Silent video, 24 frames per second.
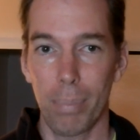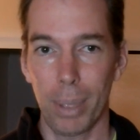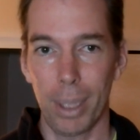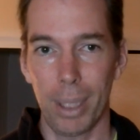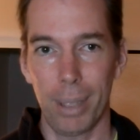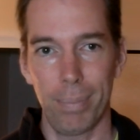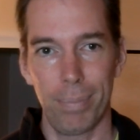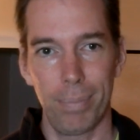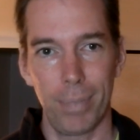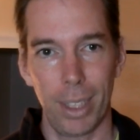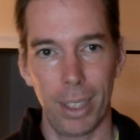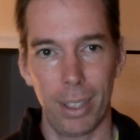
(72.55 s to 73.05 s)

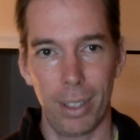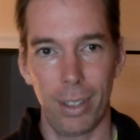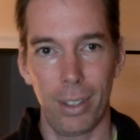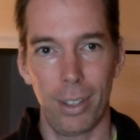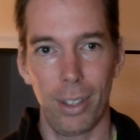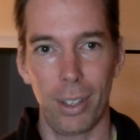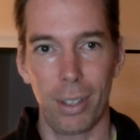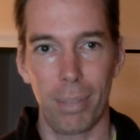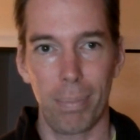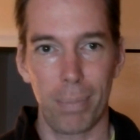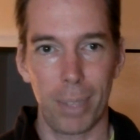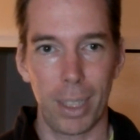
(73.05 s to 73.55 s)
But this is
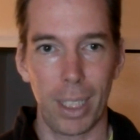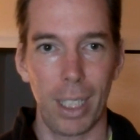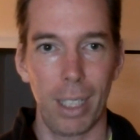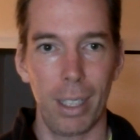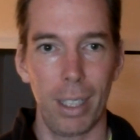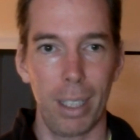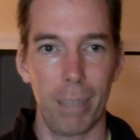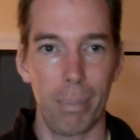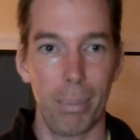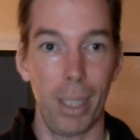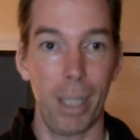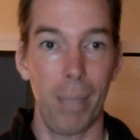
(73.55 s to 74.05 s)
just kind
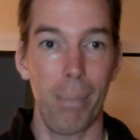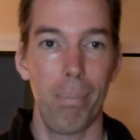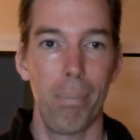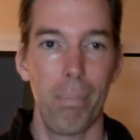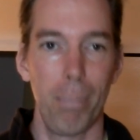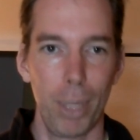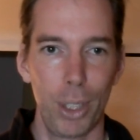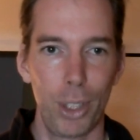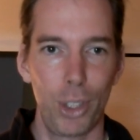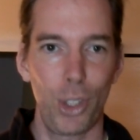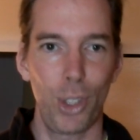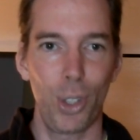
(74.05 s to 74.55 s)
of like my
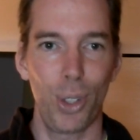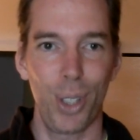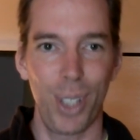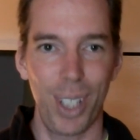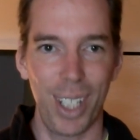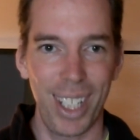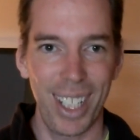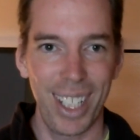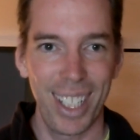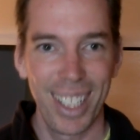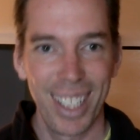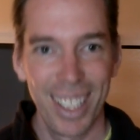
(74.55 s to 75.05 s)

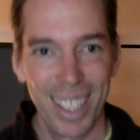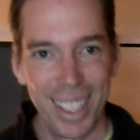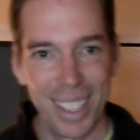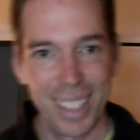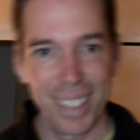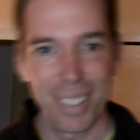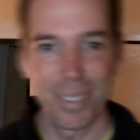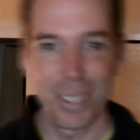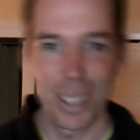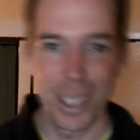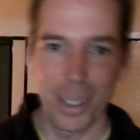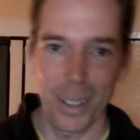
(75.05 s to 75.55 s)
mature
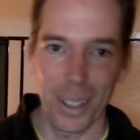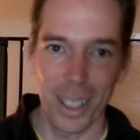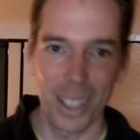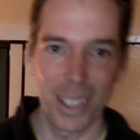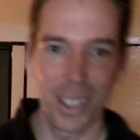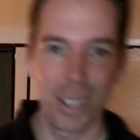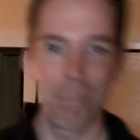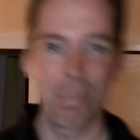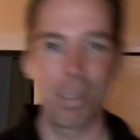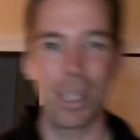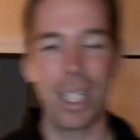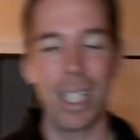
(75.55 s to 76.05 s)
view on
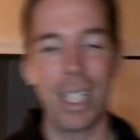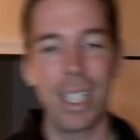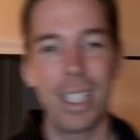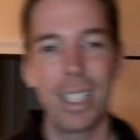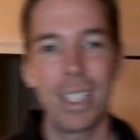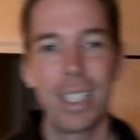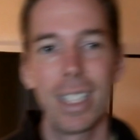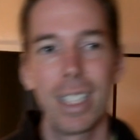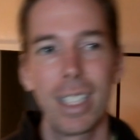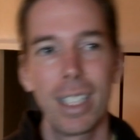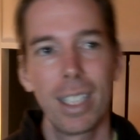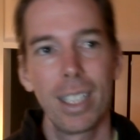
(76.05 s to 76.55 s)
Japan.